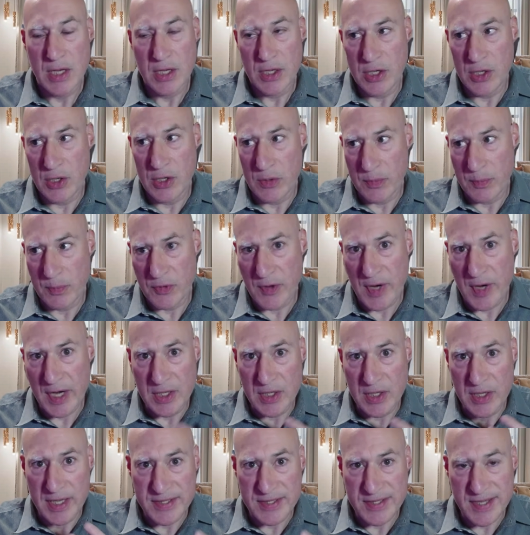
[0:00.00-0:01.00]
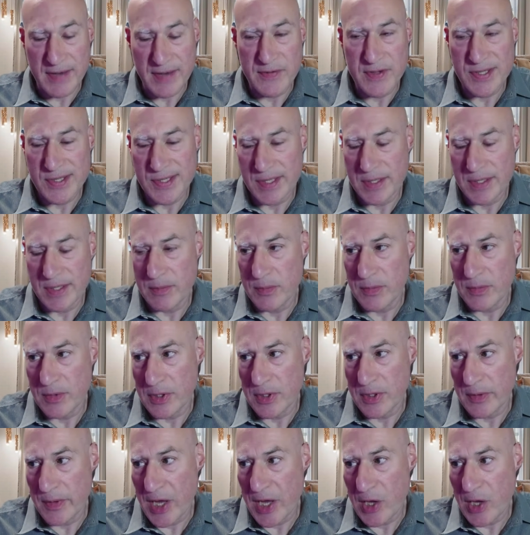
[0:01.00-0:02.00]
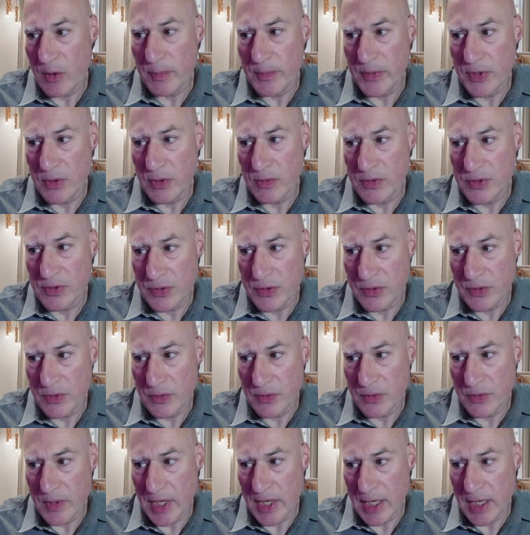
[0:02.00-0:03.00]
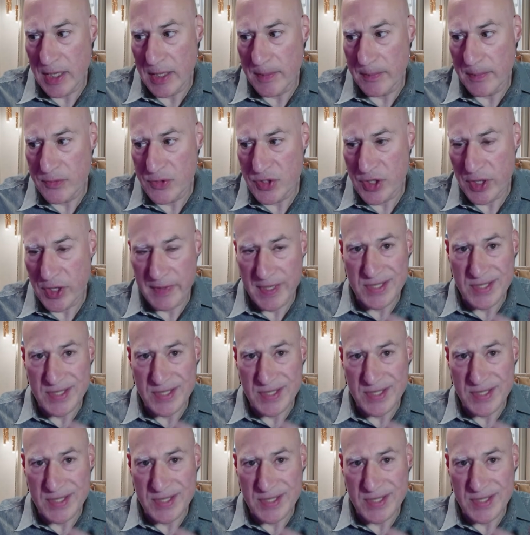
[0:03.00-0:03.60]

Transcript: Parotid glands obviously, help you to generate